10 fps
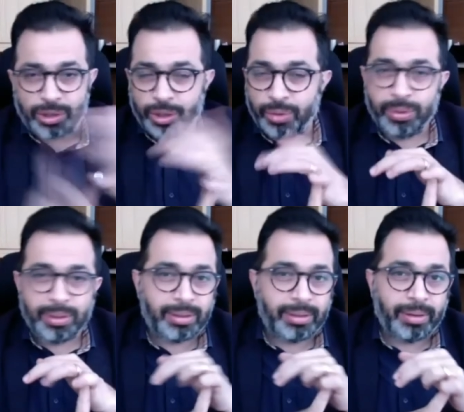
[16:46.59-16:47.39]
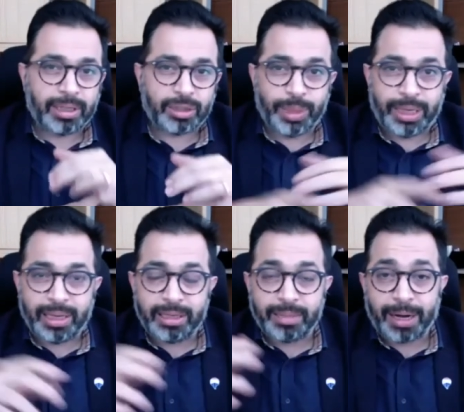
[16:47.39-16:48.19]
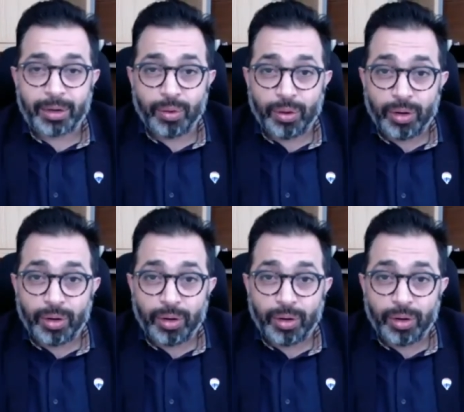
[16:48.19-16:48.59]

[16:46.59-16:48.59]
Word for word: This ruined the uh, Swiggy and Zomato.